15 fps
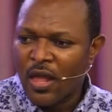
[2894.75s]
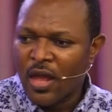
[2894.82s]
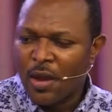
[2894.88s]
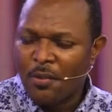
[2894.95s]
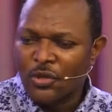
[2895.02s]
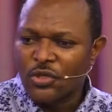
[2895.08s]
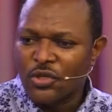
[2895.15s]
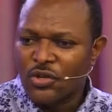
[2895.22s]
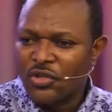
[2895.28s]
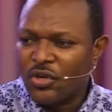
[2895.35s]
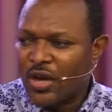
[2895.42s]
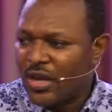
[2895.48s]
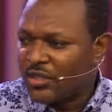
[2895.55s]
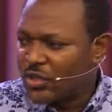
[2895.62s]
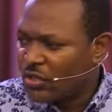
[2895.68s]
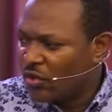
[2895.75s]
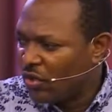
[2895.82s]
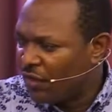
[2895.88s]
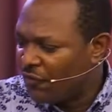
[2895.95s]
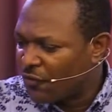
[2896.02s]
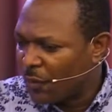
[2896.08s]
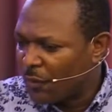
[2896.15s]
I'm also going to ask you to
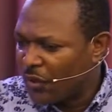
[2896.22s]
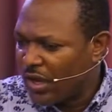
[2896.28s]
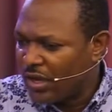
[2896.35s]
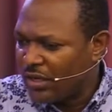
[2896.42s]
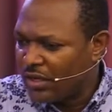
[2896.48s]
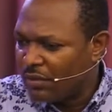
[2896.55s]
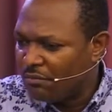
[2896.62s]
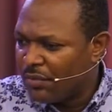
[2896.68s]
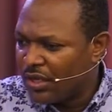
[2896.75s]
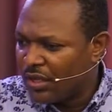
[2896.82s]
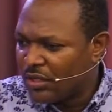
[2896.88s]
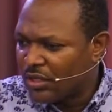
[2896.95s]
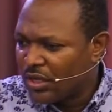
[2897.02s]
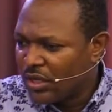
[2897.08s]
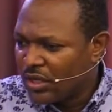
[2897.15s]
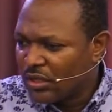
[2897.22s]
lift up your hand in a minute.